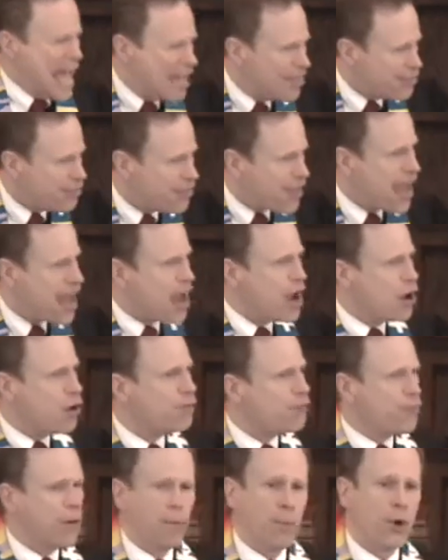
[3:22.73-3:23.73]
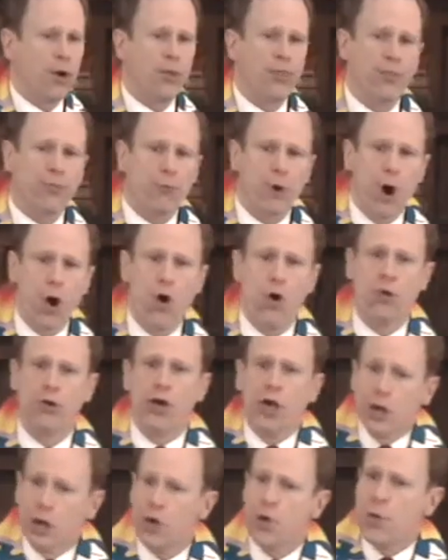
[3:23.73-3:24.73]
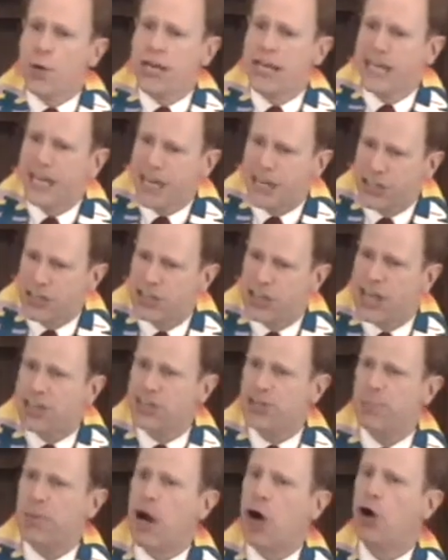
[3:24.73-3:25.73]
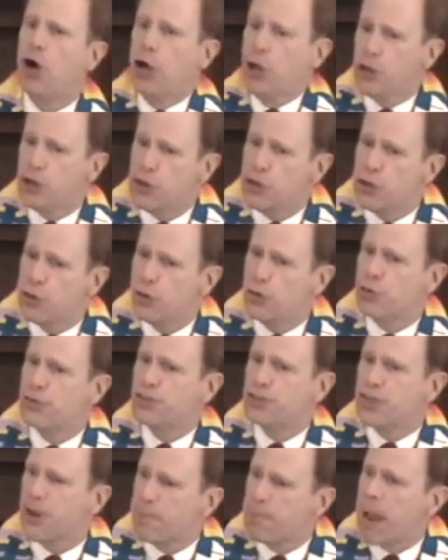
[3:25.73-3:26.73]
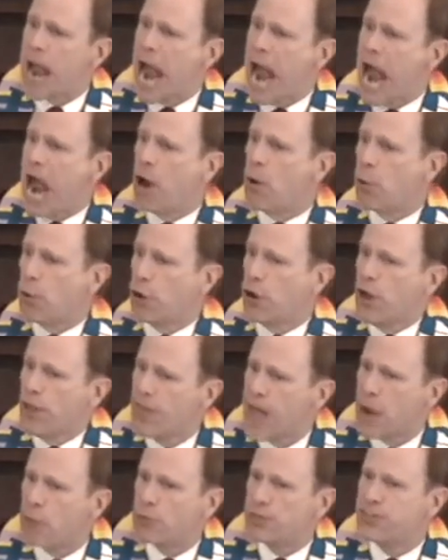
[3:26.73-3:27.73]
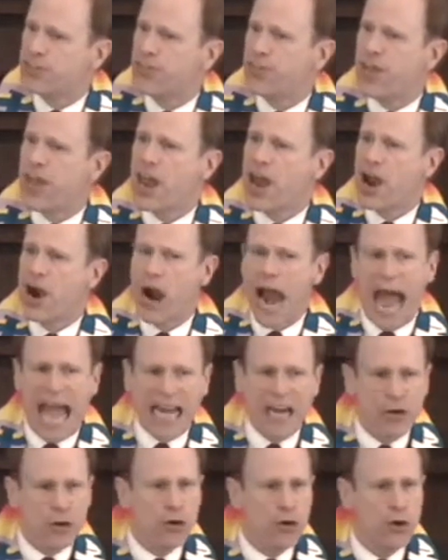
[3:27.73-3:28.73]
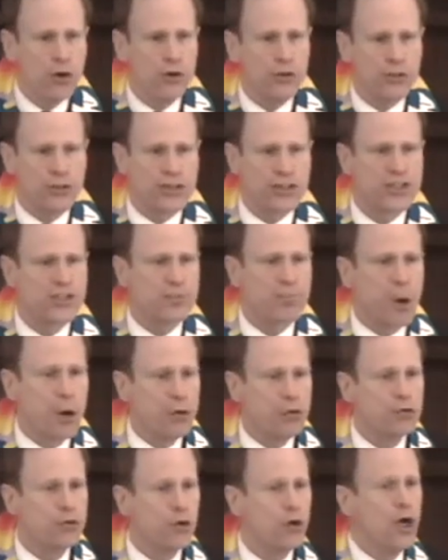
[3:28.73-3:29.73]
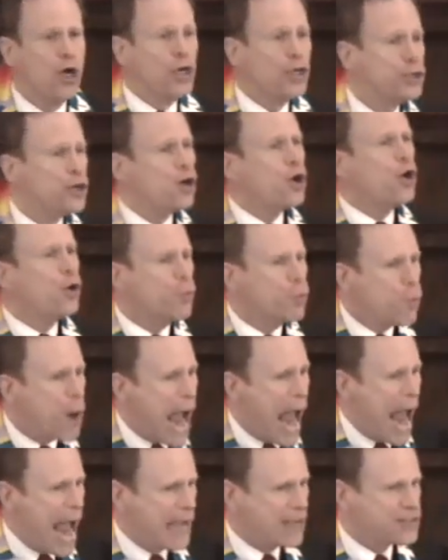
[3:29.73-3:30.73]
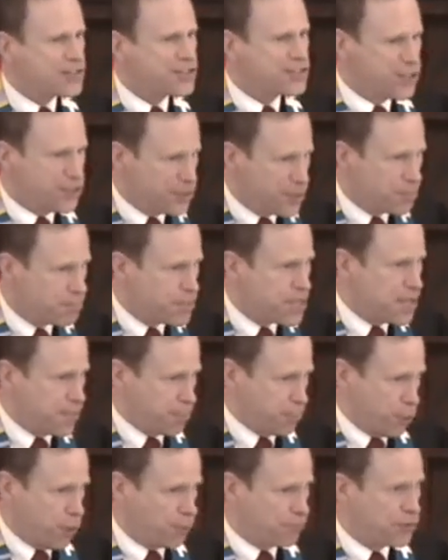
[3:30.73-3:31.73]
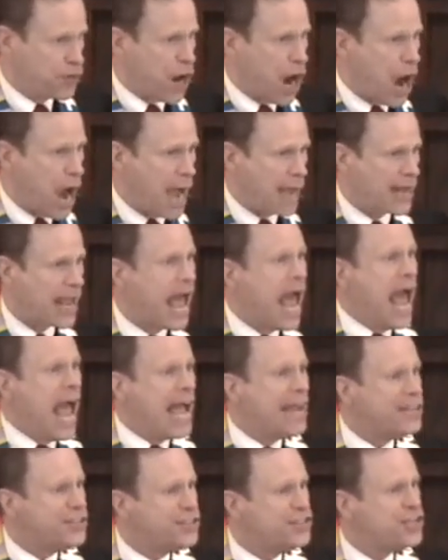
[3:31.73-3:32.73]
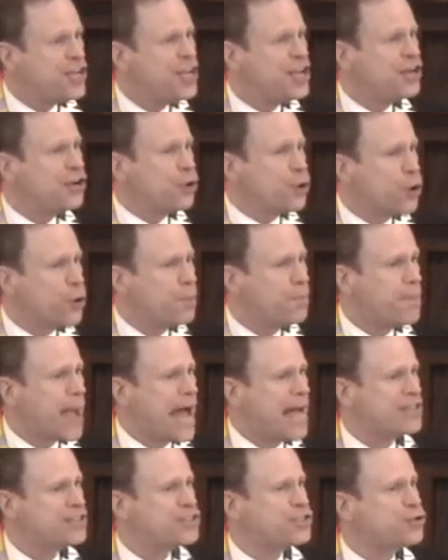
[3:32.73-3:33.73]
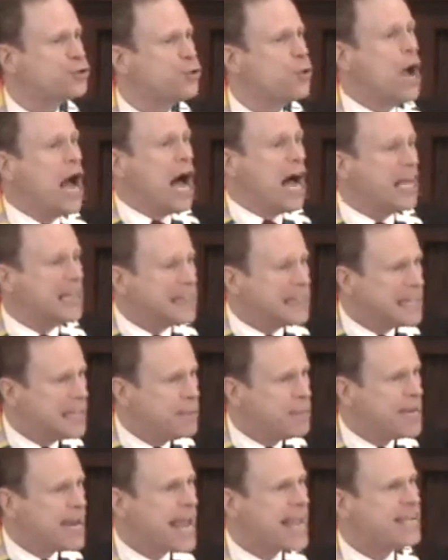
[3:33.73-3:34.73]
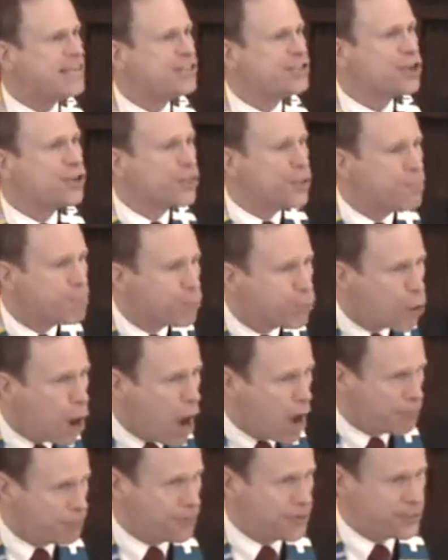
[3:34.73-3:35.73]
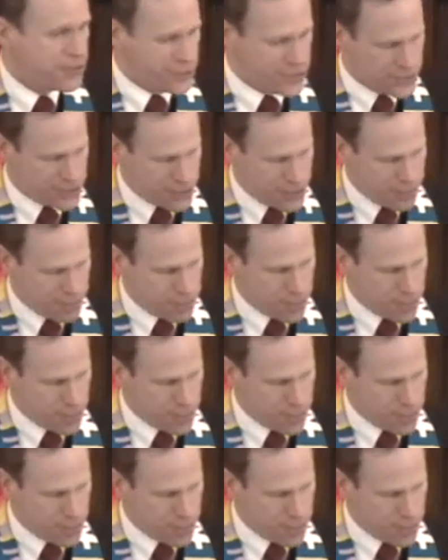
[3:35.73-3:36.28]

And there from her throne, Queen Jezebel used the power that was there at her disposal to harass the people of God and did her best to eliminate the prophets.